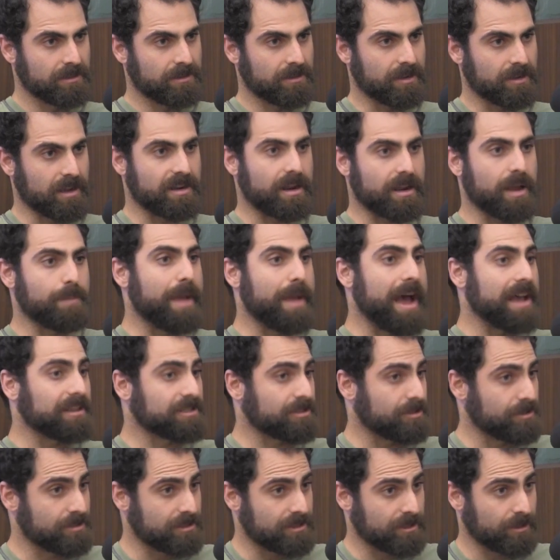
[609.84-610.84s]
And
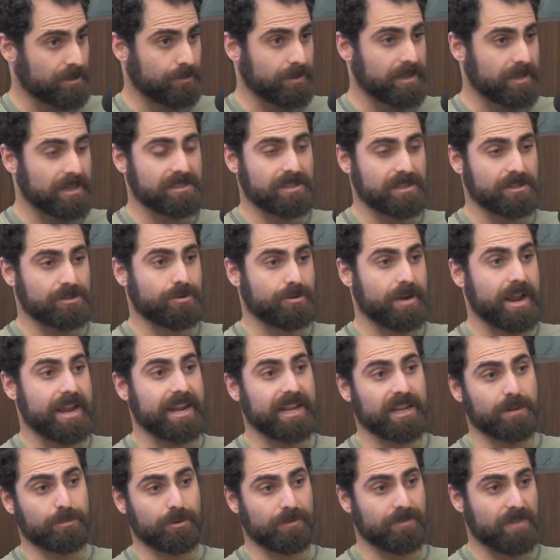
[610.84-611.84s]
master's degrees and
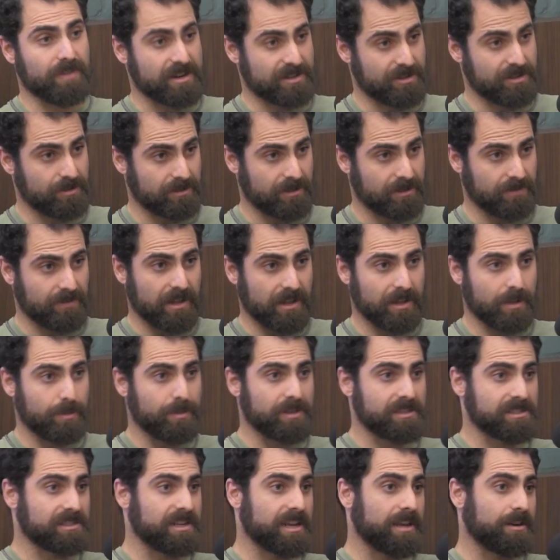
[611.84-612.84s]
training and professional
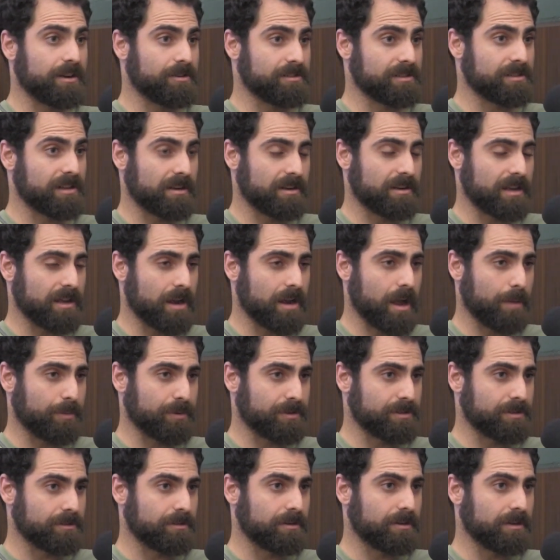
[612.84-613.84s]
development standards and
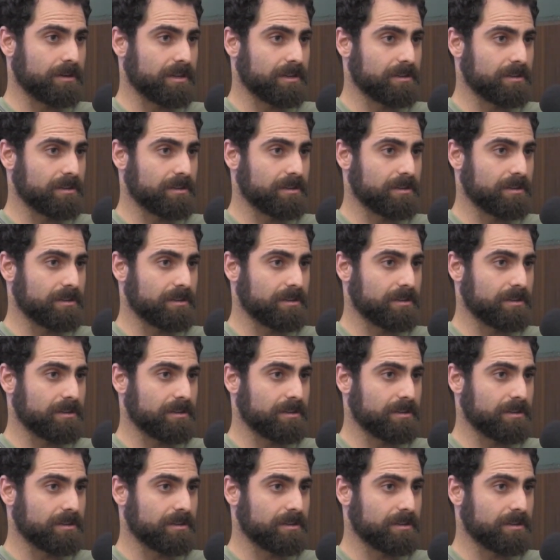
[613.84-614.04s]
opportunities?